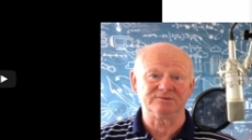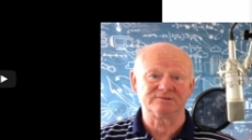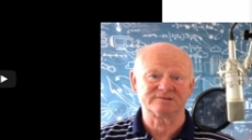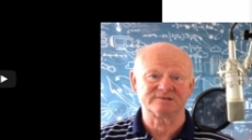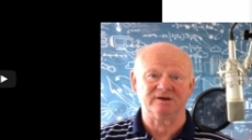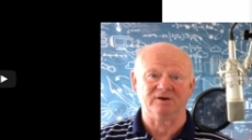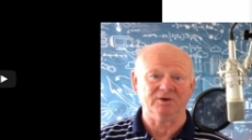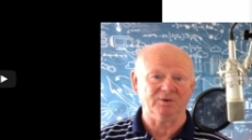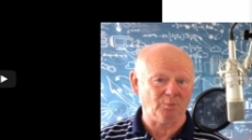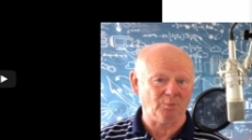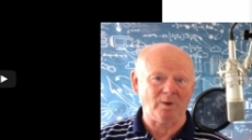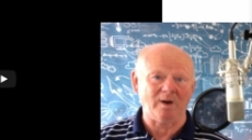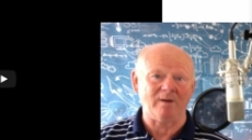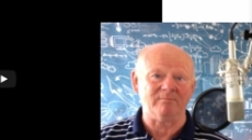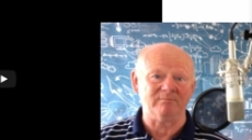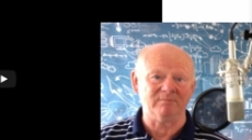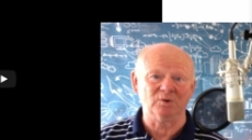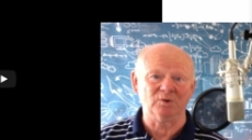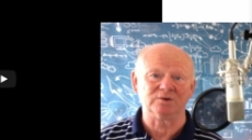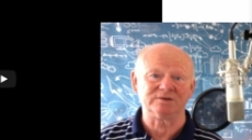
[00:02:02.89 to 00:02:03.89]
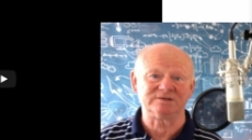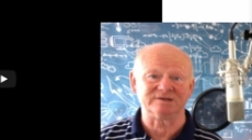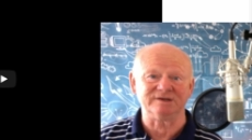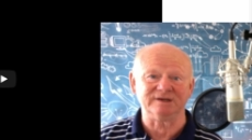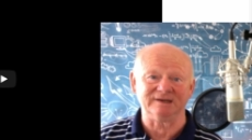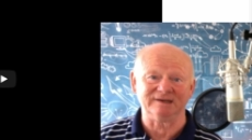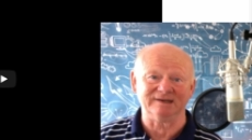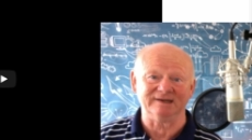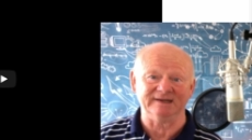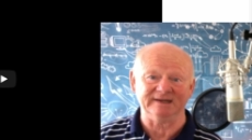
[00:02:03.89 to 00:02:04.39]
site. What more do
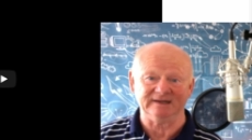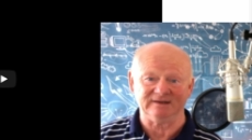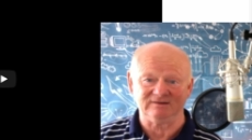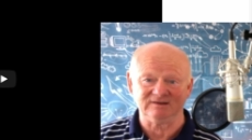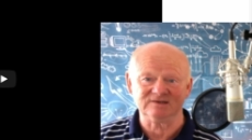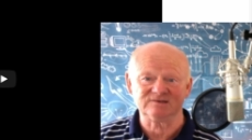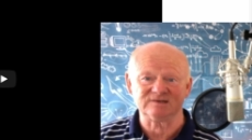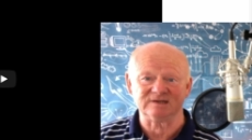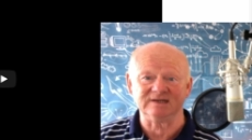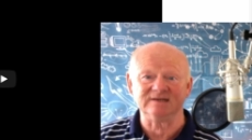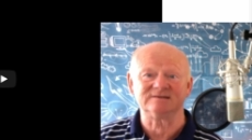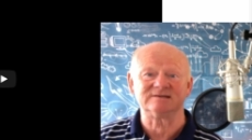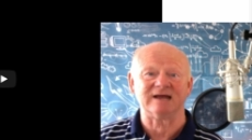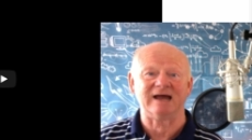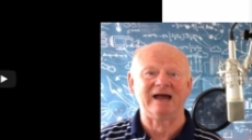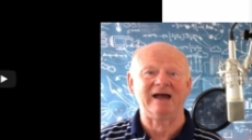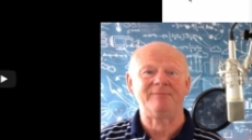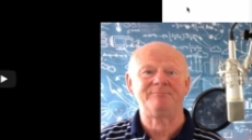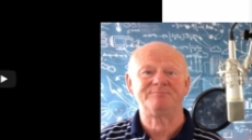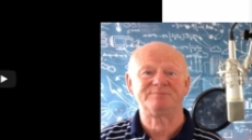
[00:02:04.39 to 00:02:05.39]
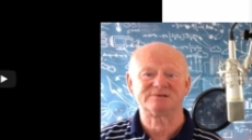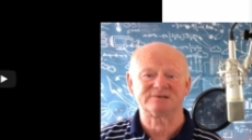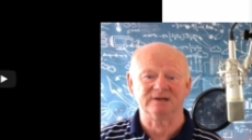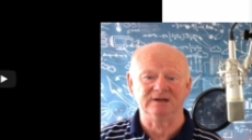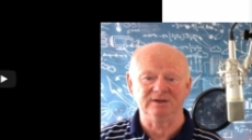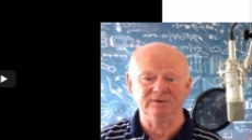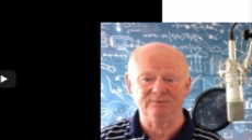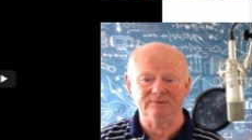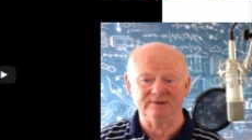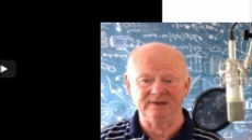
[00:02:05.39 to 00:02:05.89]
you need? This is
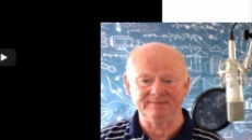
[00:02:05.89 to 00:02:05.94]
absolutely